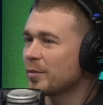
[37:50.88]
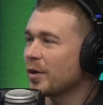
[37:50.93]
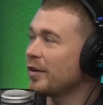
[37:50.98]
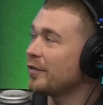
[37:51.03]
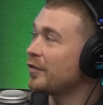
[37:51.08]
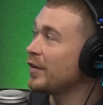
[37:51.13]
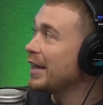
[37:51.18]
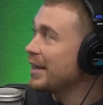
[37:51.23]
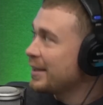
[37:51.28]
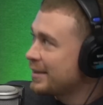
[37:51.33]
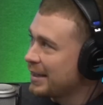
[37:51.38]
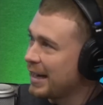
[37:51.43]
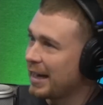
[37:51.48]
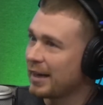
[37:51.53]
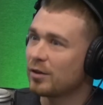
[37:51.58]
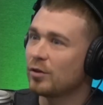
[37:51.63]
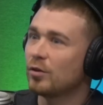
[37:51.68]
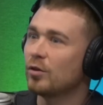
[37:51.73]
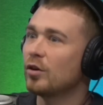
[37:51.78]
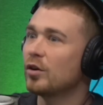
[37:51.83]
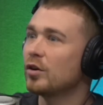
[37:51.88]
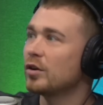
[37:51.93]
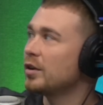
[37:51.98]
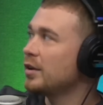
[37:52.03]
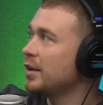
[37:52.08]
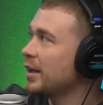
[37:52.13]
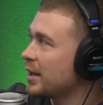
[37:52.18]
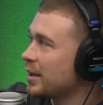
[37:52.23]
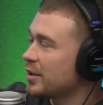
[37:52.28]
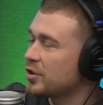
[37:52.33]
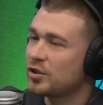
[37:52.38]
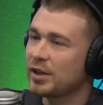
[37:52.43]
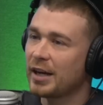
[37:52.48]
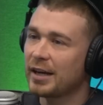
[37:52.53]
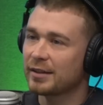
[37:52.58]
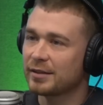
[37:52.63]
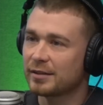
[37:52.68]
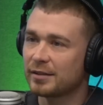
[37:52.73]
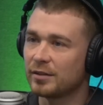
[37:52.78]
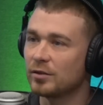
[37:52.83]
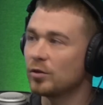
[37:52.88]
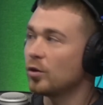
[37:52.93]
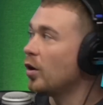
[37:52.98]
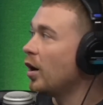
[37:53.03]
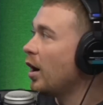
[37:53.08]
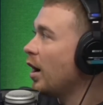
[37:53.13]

But if Isak or Nicholas Jackson or